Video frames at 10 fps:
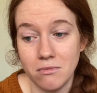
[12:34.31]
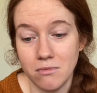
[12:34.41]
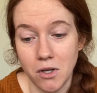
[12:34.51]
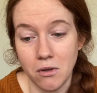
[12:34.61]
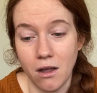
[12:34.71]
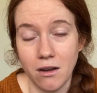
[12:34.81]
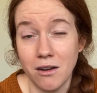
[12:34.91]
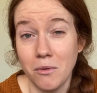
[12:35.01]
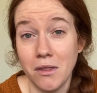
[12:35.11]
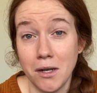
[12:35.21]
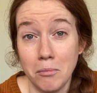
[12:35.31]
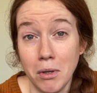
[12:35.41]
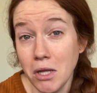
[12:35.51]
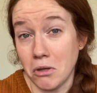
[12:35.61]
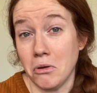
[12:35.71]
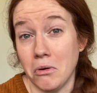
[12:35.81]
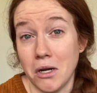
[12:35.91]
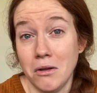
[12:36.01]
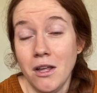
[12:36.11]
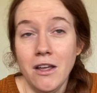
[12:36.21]
no longer with an umbilical cord.
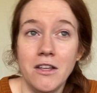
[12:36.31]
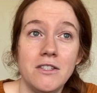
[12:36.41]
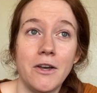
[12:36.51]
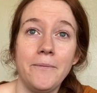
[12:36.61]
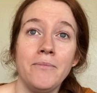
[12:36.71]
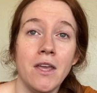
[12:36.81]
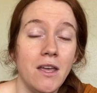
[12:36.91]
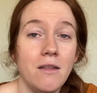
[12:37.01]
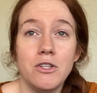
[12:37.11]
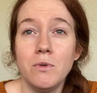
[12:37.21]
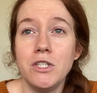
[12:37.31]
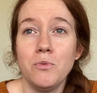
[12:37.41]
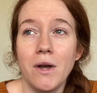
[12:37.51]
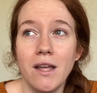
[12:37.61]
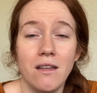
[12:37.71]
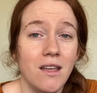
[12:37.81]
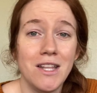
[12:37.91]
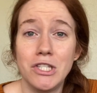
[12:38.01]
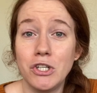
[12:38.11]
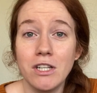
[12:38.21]
So do what you want.
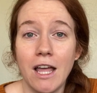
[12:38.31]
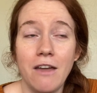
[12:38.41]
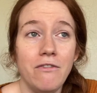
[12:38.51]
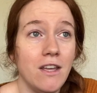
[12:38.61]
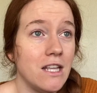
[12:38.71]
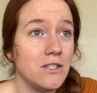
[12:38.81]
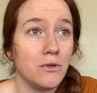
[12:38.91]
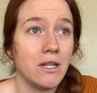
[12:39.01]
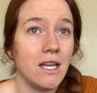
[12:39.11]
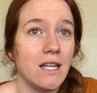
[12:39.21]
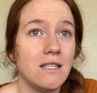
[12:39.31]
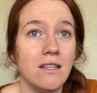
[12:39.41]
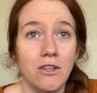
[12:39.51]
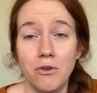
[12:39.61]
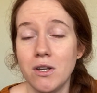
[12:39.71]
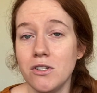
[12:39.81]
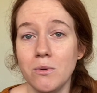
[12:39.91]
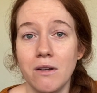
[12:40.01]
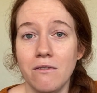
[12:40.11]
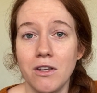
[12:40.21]
It's your life, it's your kids. You can do
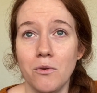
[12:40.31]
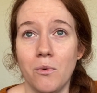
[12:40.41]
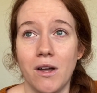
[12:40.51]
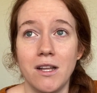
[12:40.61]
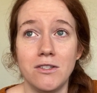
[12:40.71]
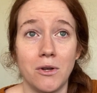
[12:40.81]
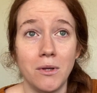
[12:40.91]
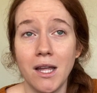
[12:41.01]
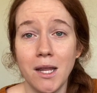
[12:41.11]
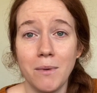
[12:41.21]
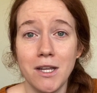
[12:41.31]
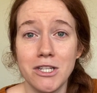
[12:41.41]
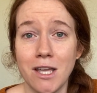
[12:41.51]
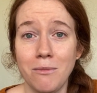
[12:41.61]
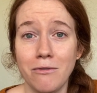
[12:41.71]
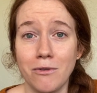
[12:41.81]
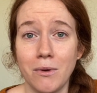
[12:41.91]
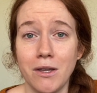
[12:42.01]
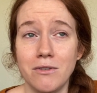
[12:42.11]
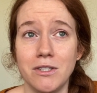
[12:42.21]
whatever you want. Don't let anybody shame you for what
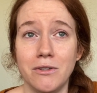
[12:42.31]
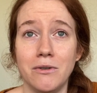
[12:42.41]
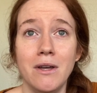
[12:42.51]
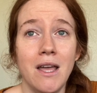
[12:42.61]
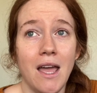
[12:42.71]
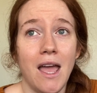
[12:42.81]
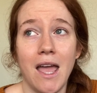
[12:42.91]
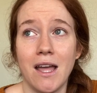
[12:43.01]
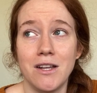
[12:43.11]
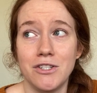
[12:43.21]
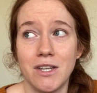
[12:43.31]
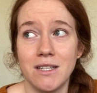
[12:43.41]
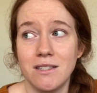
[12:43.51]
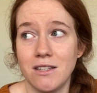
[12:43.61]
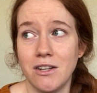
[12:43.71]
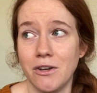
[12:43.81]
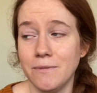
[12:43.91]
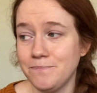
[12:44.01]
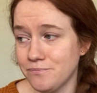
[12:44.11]
you do, and just, you know,